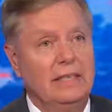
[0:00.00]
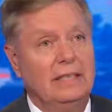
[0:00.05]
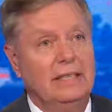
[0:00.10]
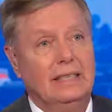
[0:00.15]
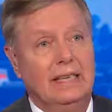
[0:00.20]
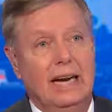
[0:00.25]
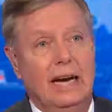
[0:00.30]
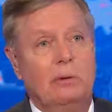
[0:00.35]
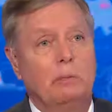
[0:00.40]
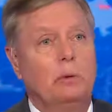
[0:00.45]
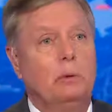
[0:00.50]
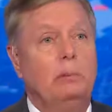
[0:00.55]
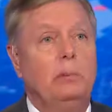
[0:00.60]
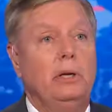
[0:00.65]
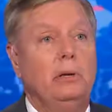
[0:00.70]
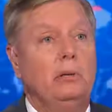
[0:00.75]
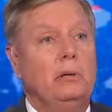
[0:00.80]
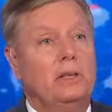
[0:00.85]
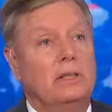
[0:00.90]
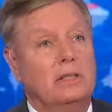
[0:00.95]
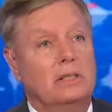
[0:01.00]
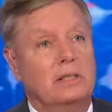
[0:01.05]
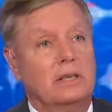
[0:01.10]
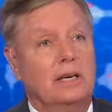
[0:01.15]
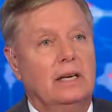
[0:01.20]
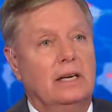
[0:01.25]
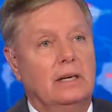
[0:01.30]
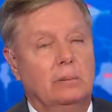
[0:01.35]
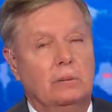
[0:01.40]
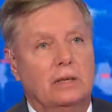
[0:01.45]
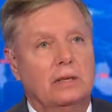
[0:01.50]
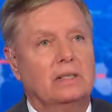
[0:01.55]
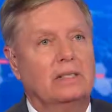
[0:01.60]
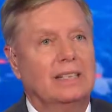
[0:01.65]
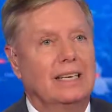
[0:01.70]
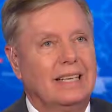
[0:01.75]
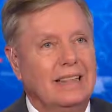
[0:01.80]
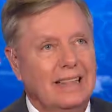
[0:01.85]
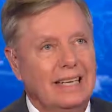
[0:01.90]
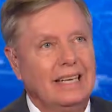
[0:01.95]
I'm going to be with this guy because
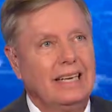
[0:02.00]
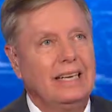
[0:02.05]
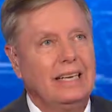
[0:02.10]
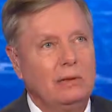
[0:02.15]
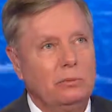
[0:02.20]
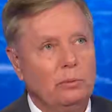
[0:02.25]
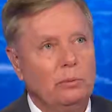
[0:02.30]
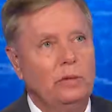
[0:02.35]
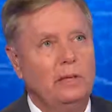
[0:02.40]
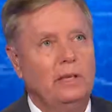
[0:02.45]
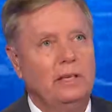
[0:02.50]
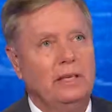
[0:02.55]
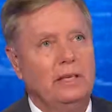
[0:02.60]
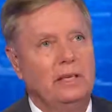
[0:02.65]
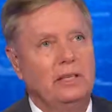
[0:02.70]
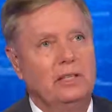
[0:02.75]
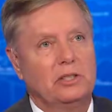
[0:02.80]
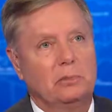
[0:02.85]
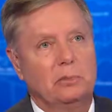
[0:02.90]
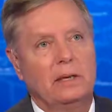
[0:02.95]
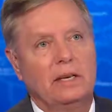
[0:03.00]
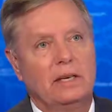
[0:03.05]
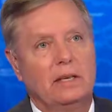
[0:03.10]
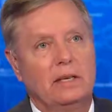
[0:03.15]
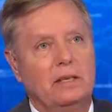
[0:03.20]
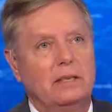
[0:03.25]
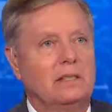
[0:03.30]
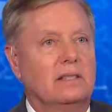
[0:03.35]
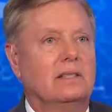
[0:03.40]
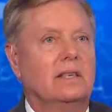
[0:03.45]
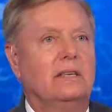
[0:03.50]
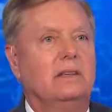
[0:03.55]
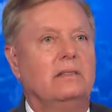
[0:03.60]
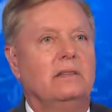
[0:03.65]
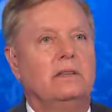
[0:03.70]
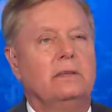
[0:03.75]
I think he really is making us safer.